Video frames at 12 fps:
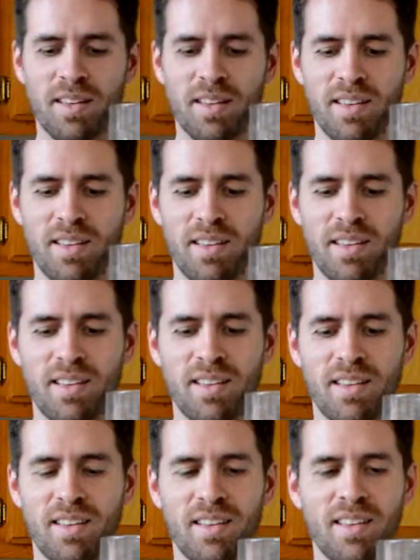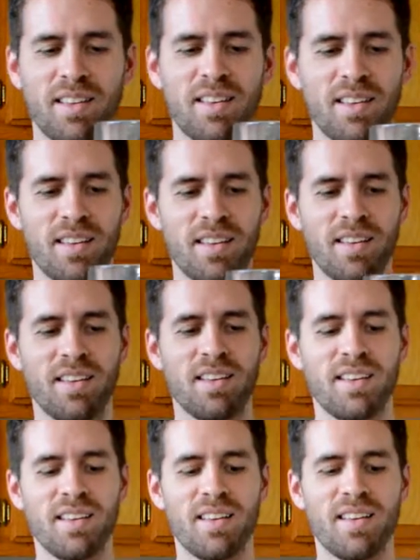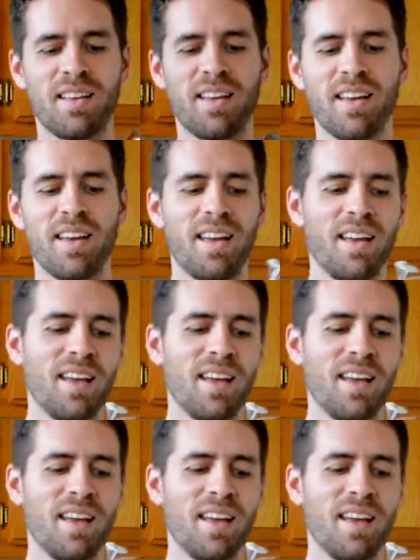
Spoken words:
Nobody speaks.